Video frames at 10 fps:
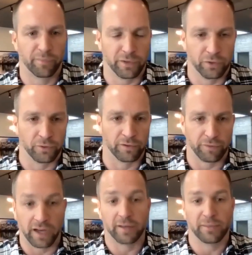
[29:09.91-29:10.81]
you
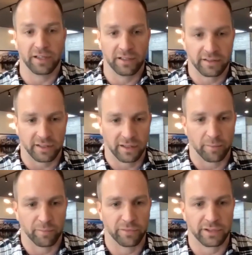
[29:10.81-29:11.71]
inviting me to
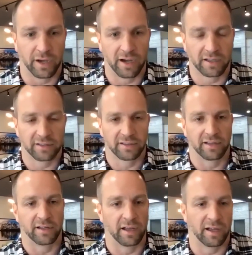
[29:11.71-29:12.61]
come talk
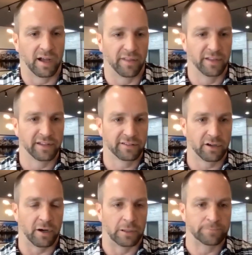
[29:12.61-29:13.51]
on this
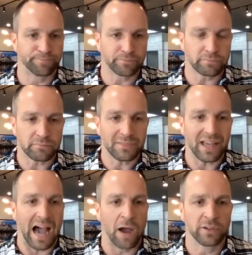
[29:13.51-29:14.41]
call.
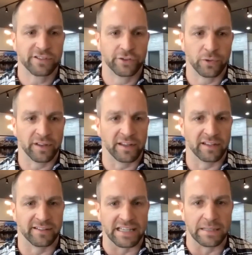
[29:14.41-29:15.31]
I was doing
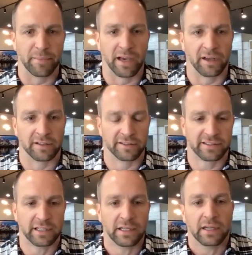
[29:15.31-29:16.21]
these
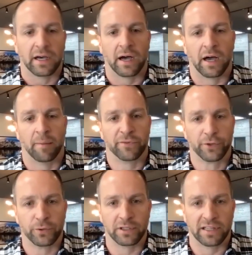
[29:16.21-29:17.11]
emails
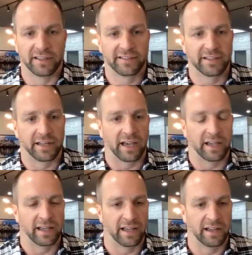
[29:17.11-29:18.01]
to a list that
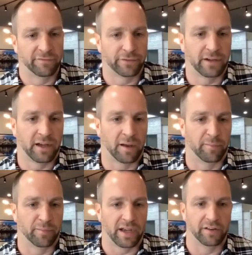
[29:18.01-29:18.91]
I had
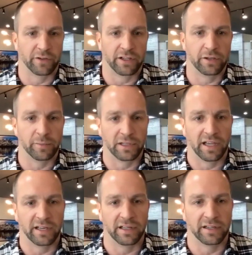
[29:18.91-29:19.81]
kind of
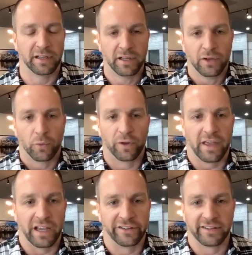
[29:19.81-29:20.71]
accumulated
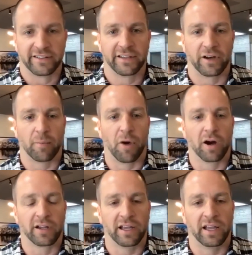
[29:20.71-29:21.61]
with agents in our
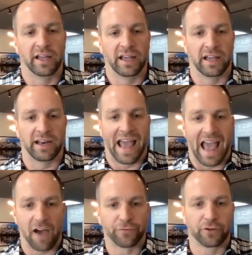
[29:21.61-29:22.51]
market. And
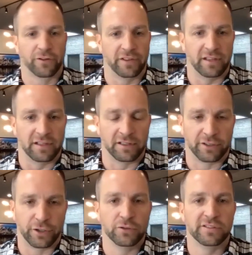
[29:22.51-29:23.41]
after the
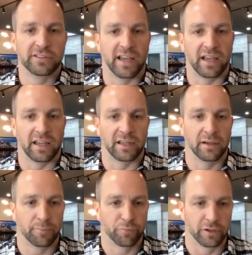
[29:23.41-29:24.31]

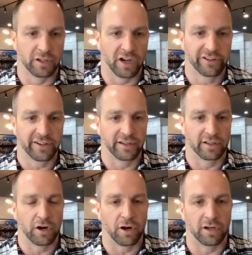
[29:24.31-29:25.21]
Tuesday
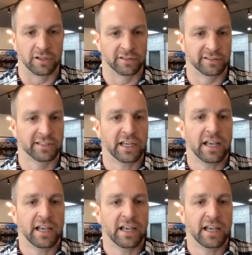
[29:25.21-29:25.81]
production calls,